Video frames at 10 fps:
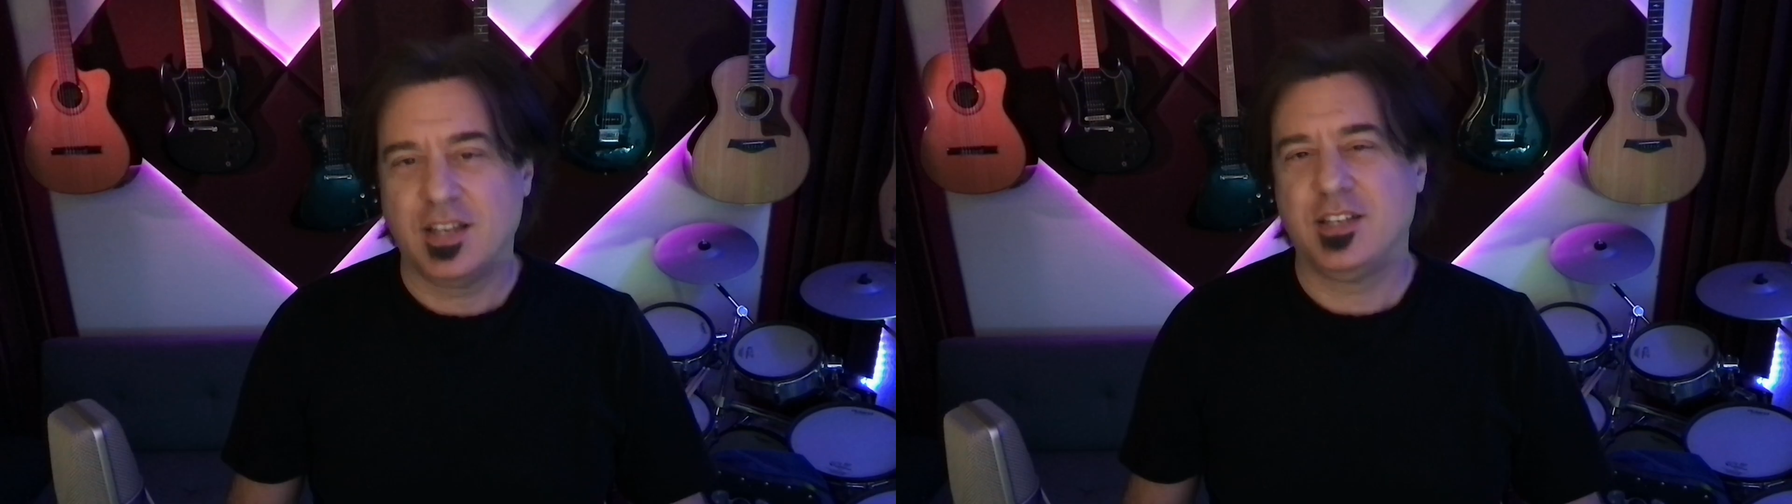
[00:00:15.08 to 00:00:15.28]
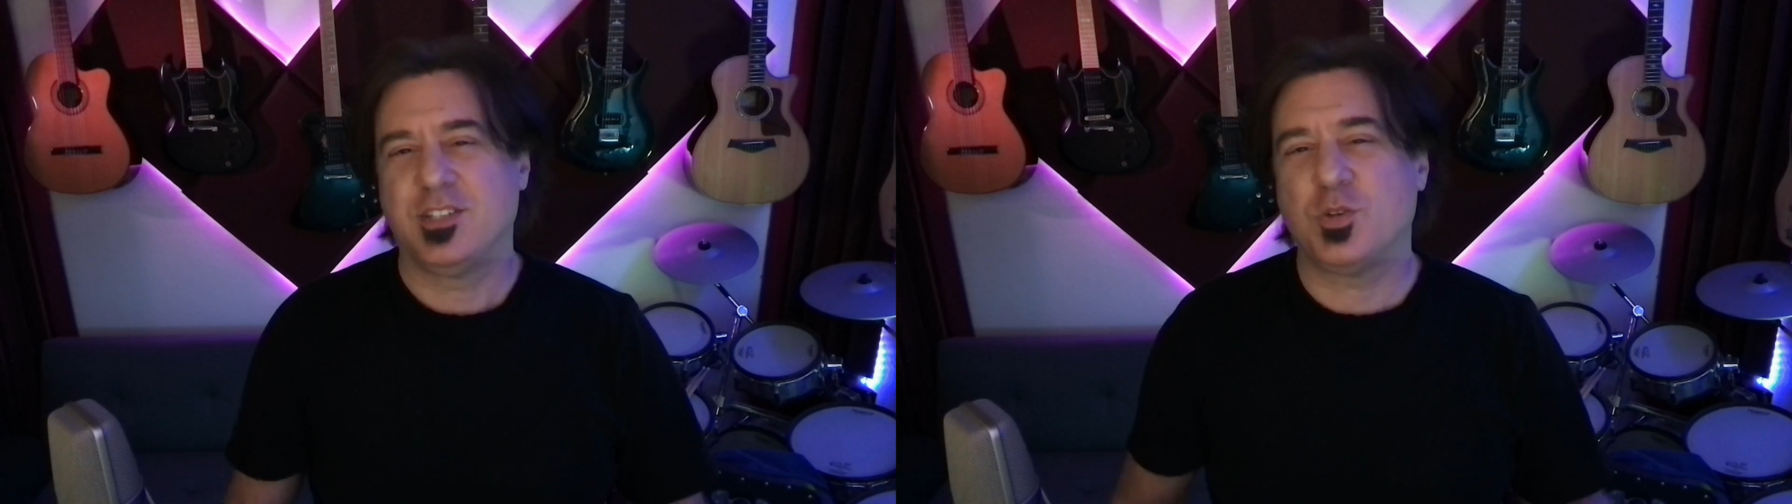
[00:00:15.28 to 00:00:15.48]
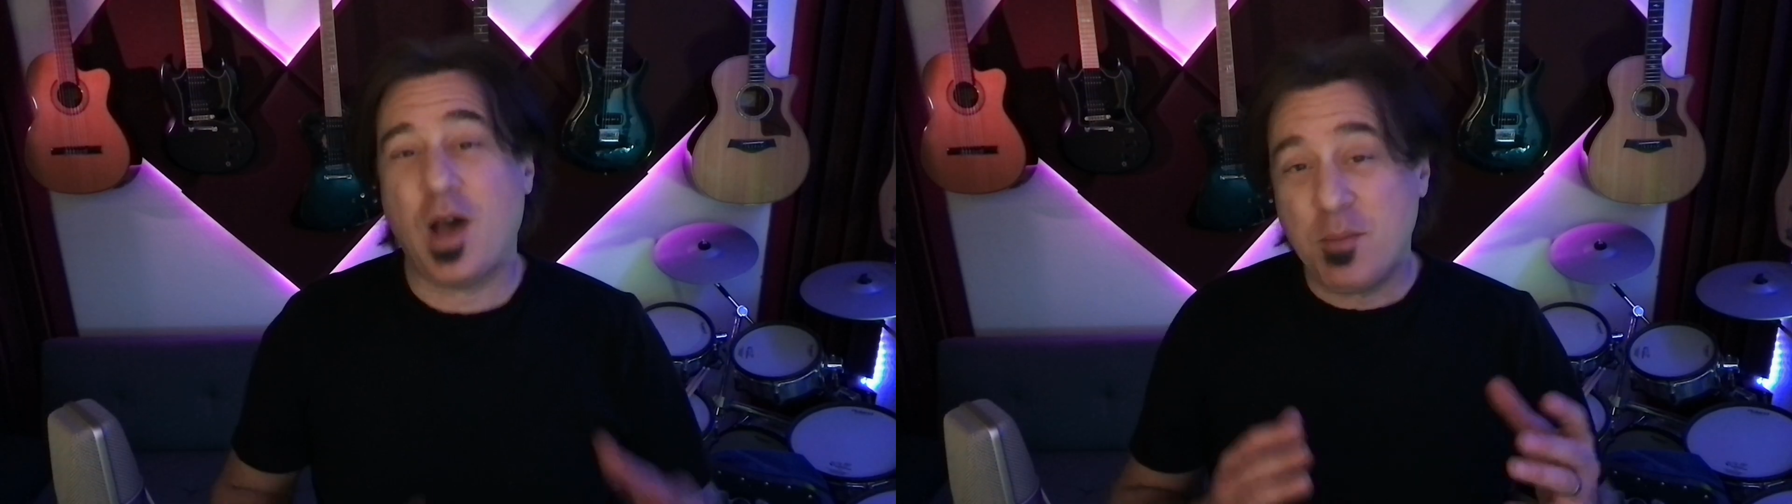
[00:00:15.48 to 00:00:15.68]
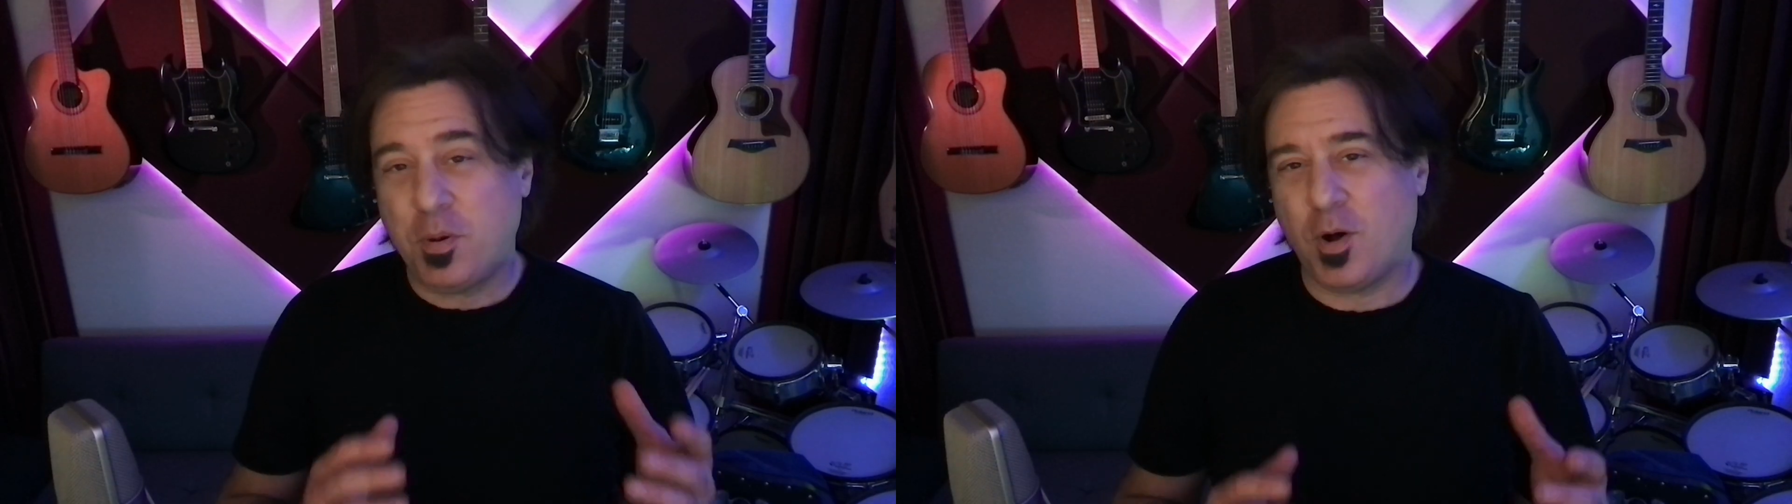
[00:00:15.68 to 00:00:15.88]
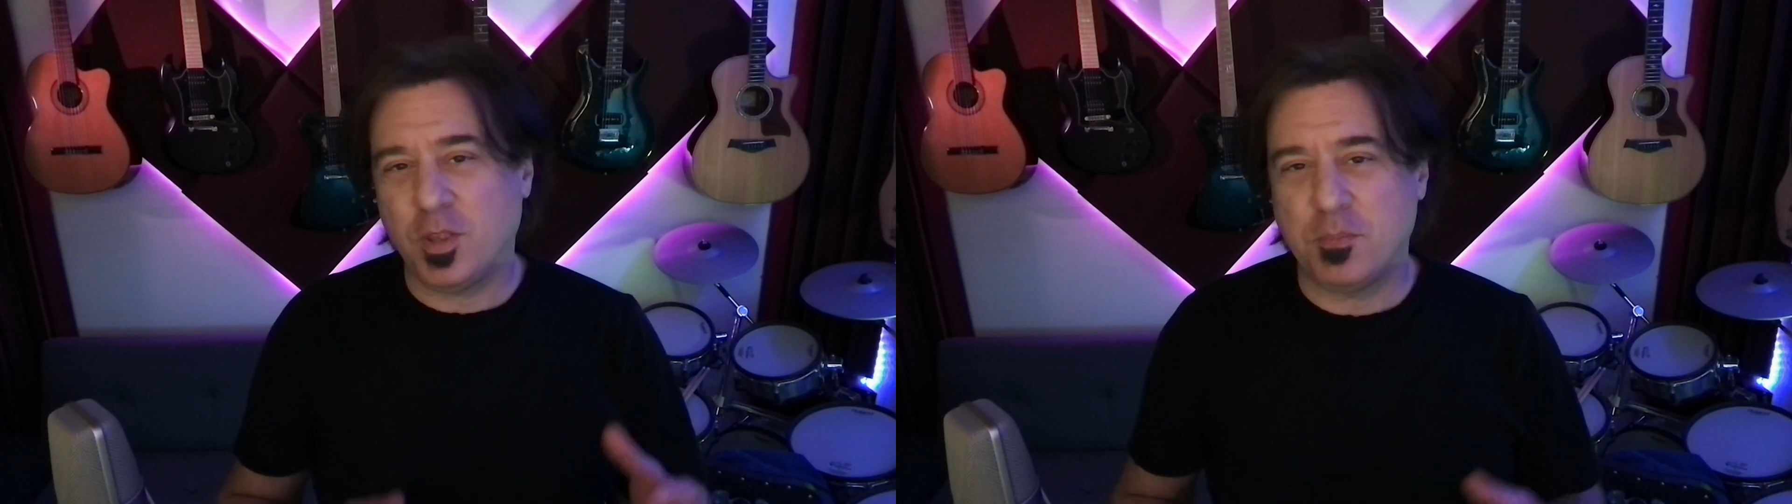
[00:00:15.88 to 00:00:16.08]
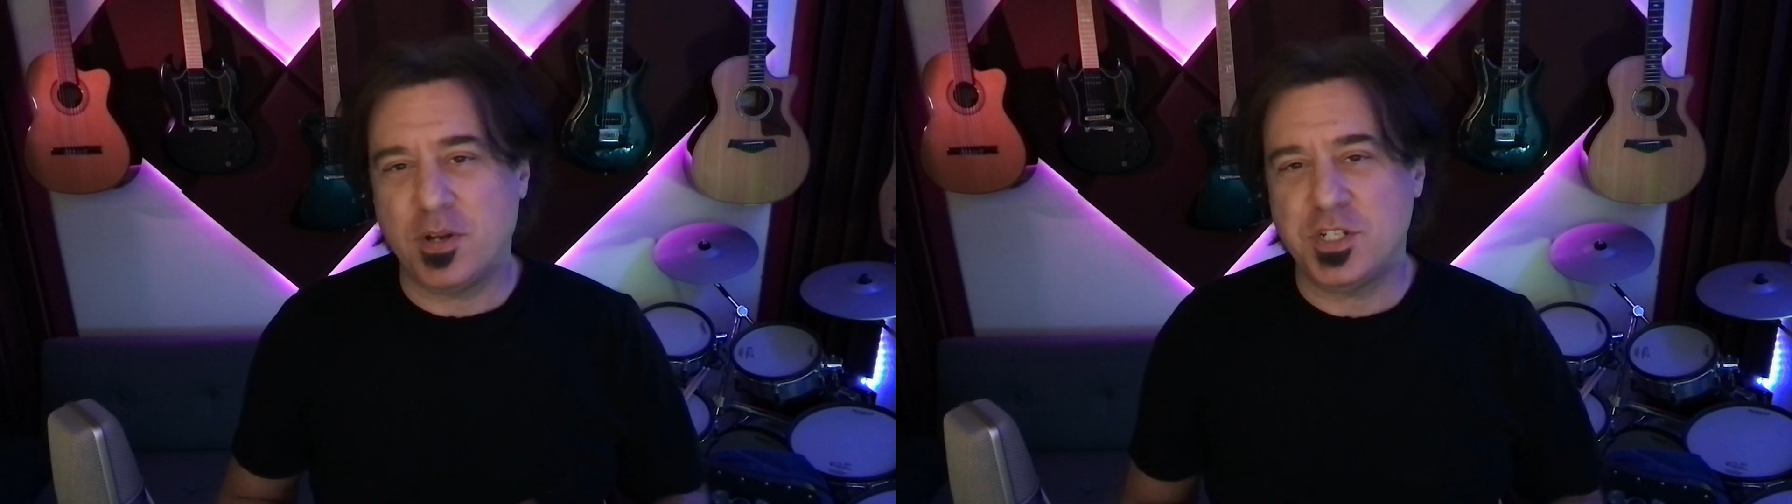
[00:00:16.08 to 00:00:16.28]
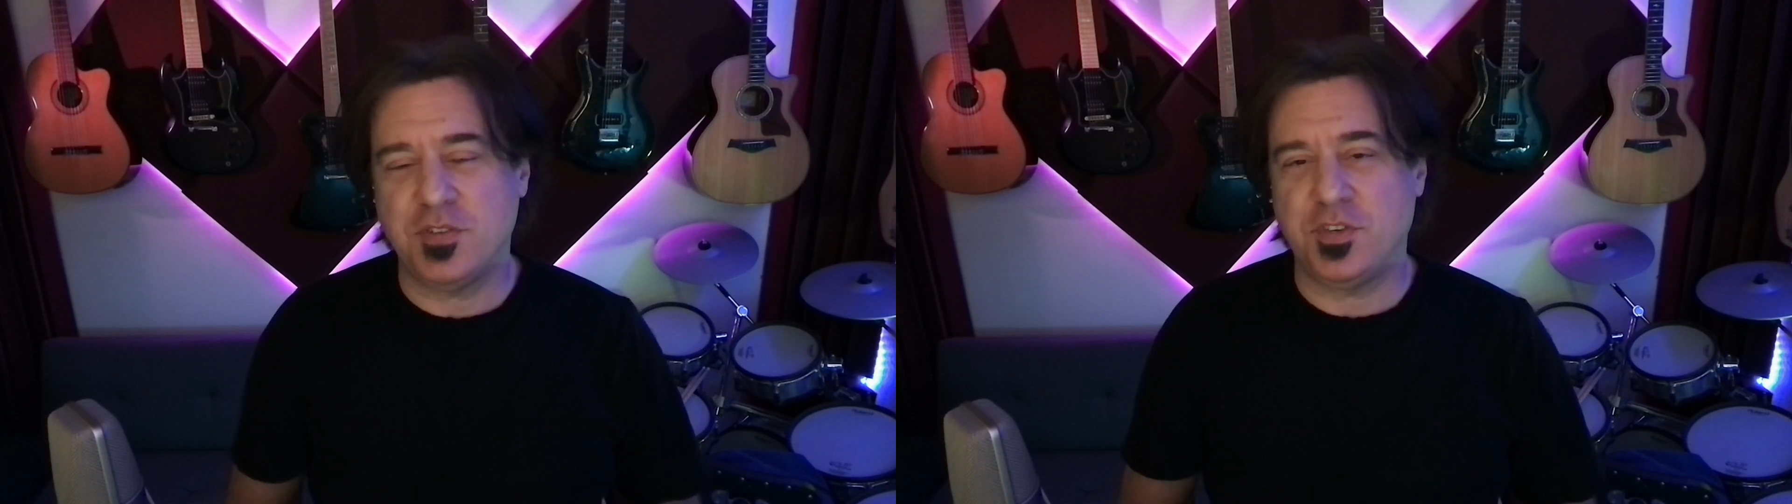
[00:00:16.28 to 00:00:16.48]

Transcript: So I polled a bunch of